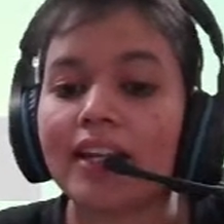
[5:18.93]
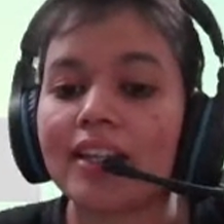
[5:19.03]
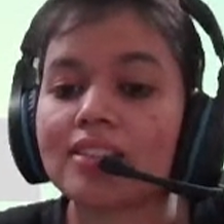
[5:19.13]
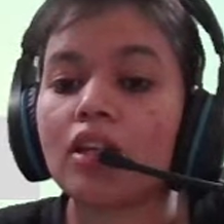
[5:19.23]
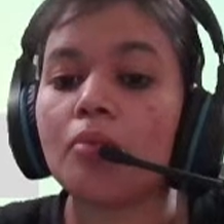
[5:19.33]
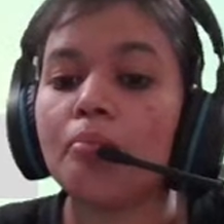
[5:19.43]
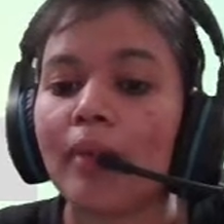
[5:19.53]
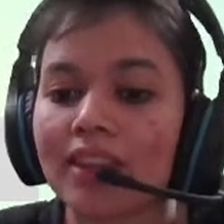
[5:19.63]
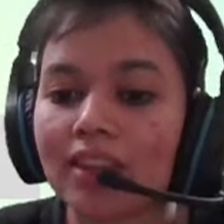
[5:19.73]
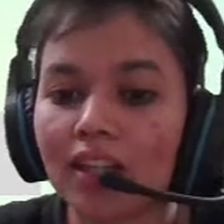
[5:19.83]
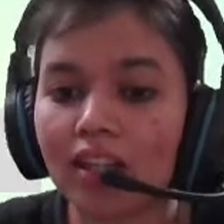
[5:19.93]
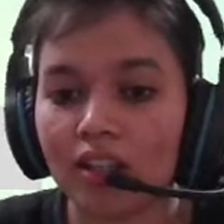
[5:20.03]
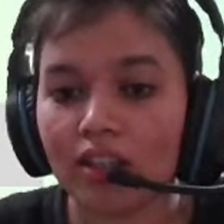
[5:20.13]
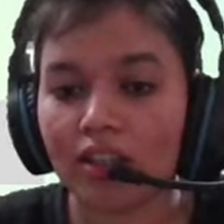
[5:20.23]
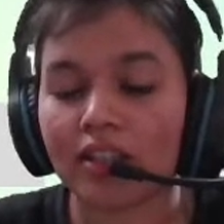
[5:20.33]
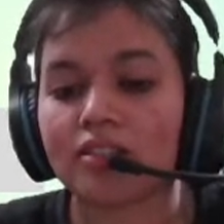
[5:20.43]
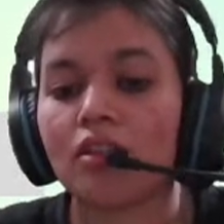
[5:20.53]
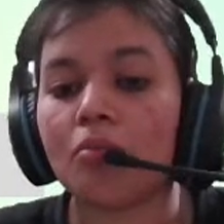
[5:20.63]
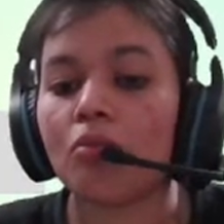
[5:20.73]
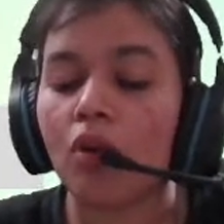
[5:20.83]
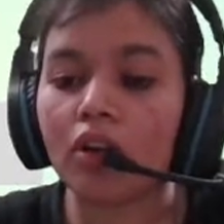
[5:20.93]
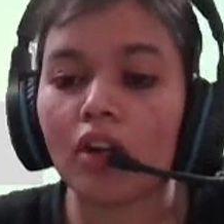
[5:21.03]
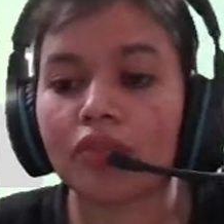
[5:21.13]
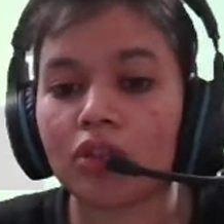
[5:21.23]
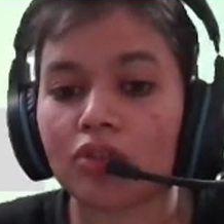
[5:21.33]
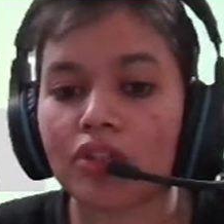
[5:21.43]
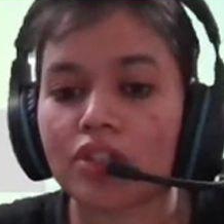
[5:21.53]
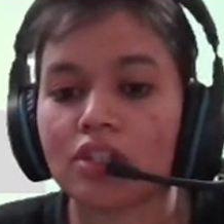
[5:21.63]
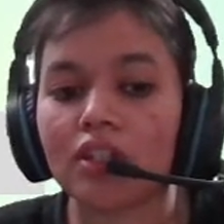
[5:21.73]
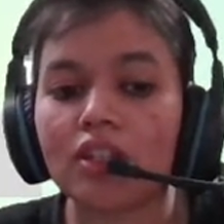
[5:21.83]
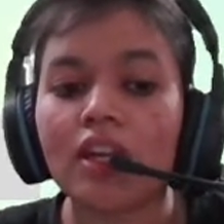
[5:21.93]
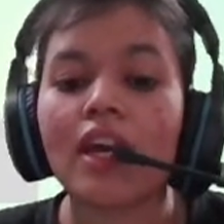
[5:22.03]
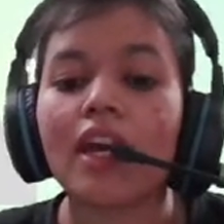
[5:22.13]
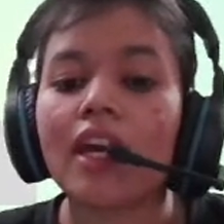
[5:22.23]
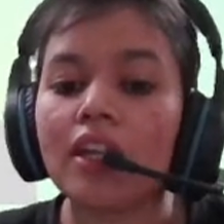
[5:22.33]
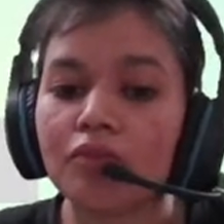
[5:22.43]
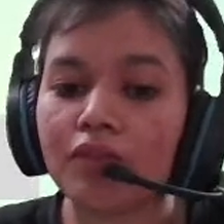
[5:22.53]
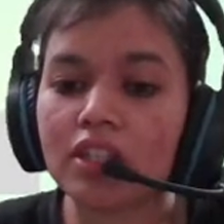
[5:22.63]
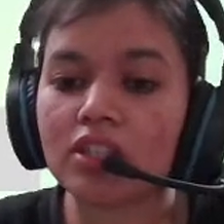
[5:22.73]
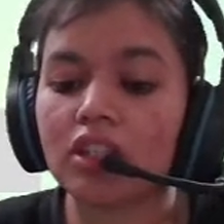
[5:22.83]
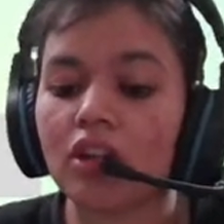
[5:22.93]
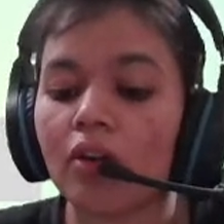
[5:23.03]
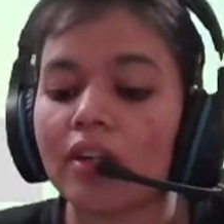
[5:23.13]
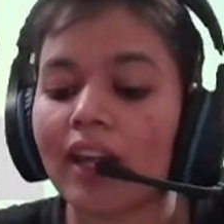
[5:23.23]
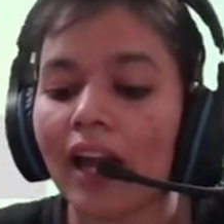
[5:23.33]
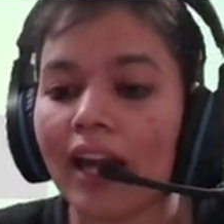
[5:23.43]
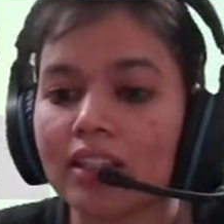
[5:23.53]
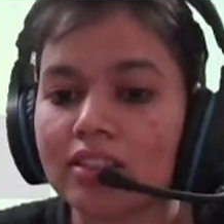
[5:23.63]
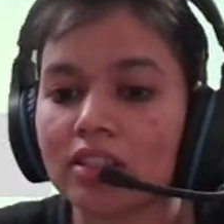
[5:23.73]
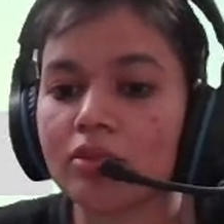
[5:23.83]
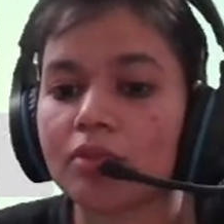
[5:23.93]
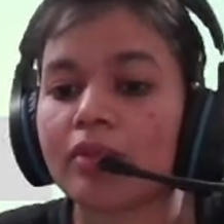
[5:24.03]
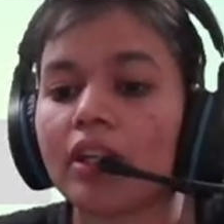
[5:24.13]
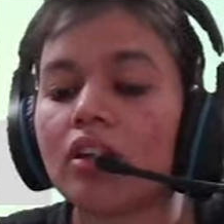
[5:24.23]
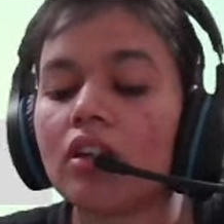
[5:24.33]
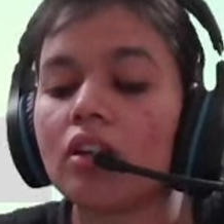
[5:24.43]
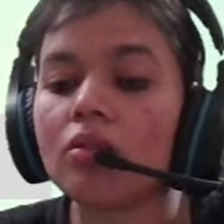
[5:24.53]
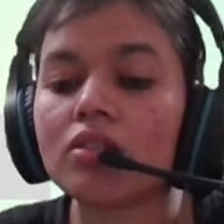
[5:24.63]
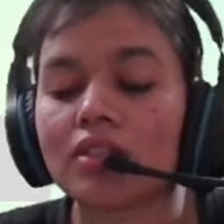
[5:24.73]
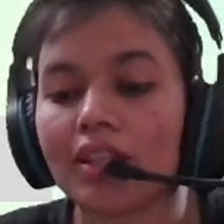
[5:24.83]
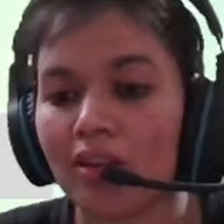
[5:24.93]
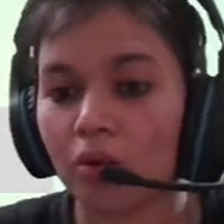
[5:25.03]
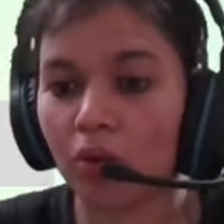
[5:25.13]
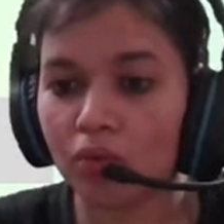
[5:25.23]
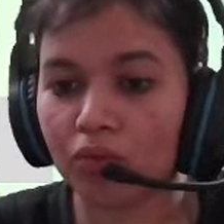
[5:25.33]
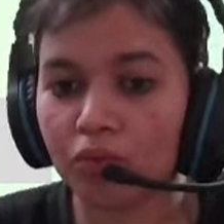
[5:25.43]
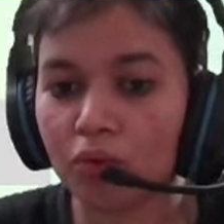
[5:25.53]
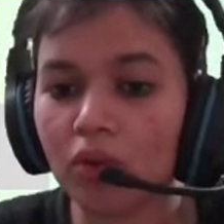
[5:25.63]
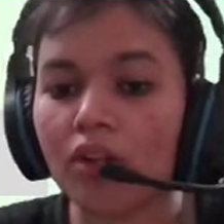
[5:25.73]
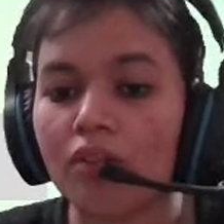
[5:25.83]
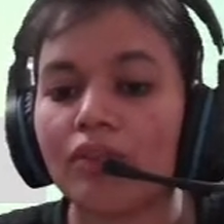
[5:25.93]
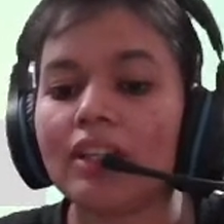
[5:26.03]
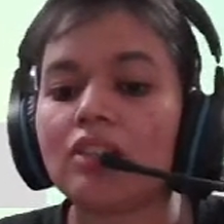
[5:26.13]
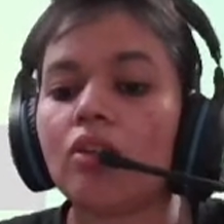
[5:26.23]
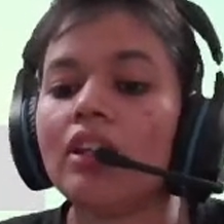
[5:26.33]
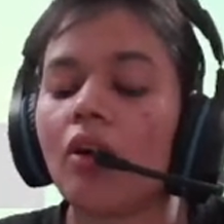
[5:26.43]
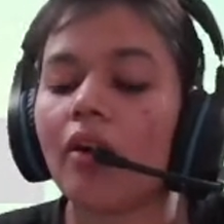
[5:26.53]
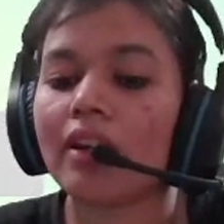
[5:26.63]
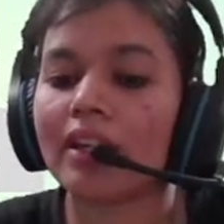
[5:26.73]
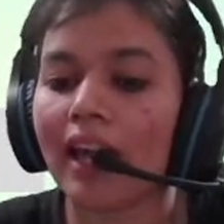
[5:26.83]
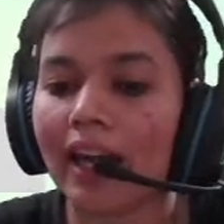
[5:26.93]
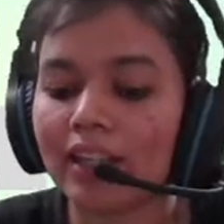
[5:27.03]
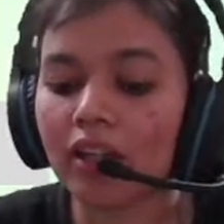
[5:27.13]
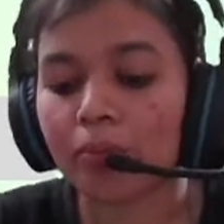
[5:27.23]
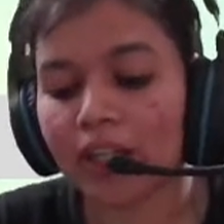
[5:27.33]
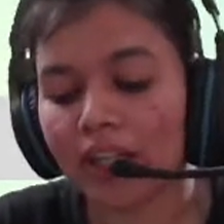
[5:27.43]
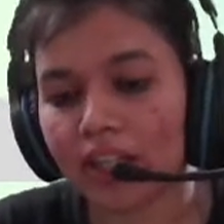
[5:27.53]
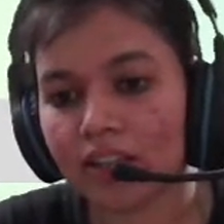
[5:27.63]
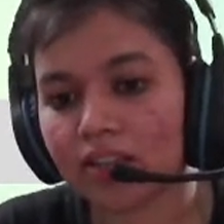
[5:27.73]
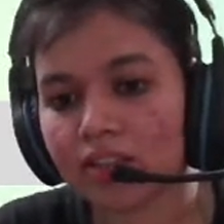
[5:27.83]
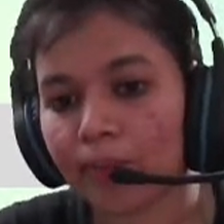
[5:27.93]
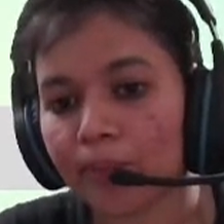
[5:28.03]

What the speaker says: They are also known as producers. So why are the plants known as producers? Because they produce food for rest of the organisms on the earth, right? First of all, they produce their own food for energy.